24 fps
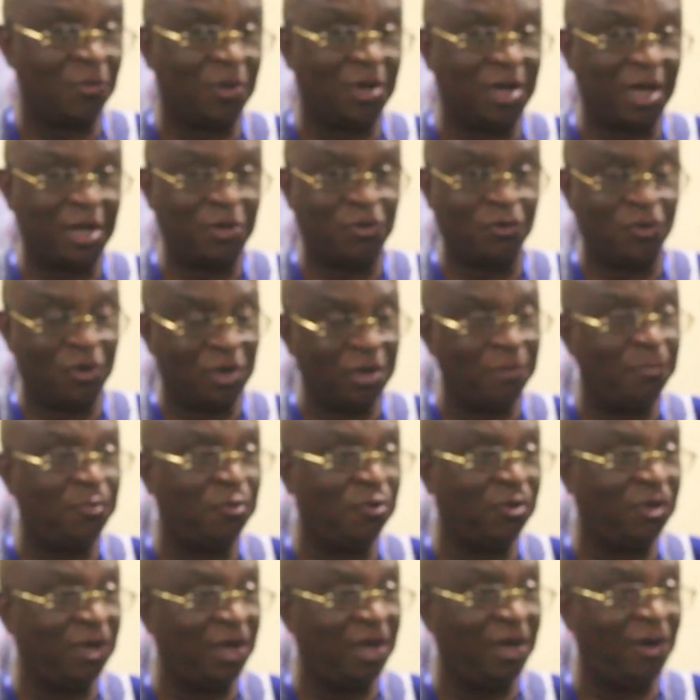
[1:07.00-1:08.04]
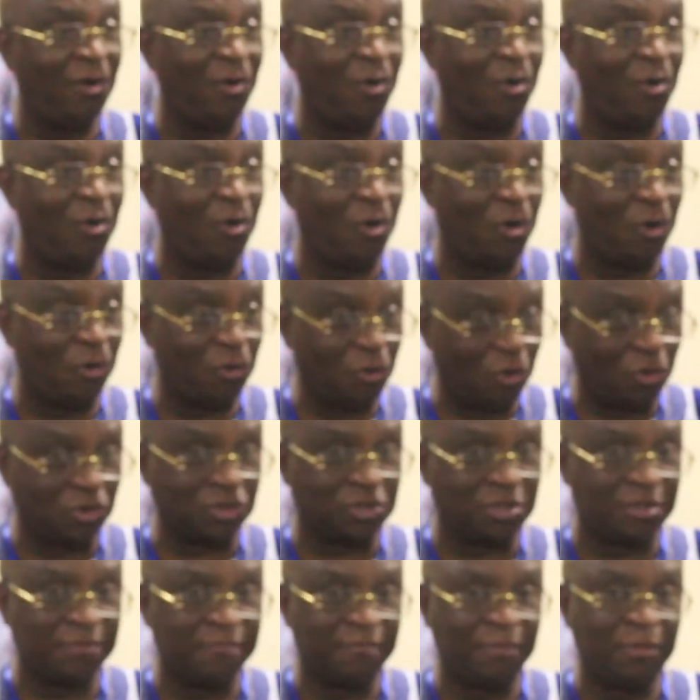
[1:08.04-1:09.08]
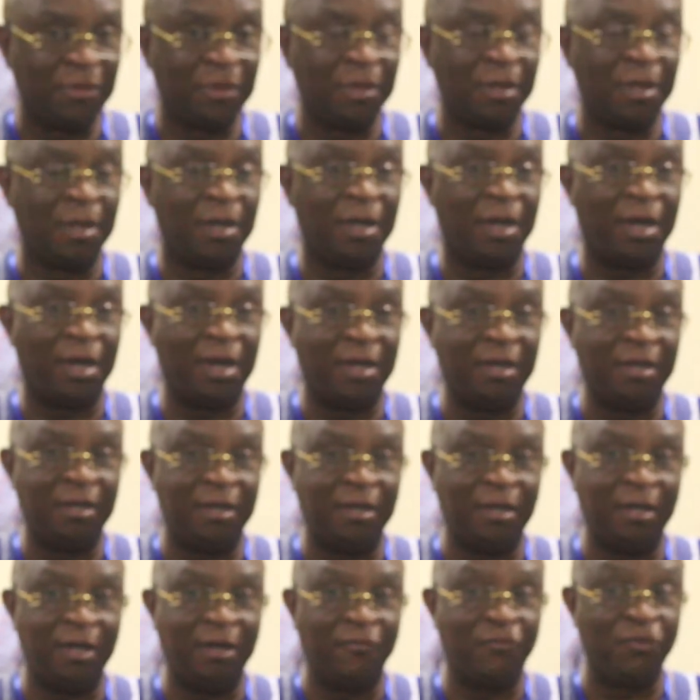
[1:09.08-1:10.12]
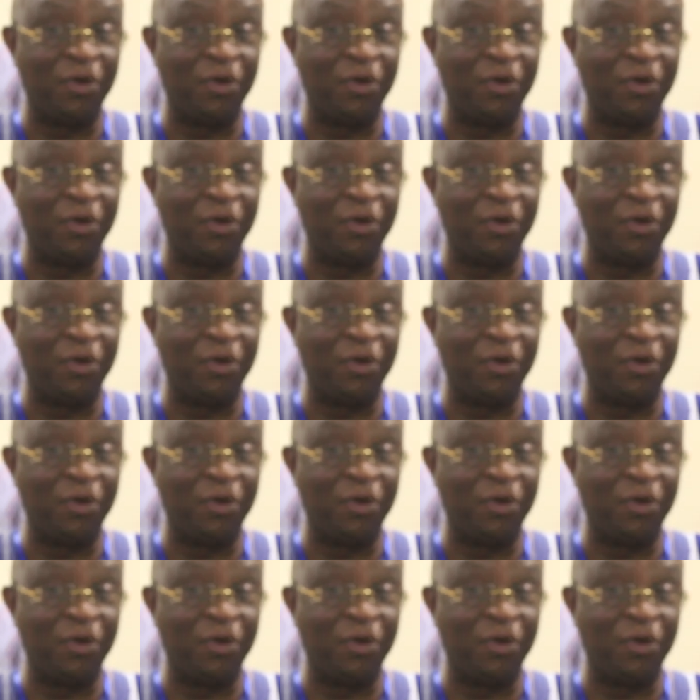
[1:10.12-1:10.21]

whether to keep you there or not. And if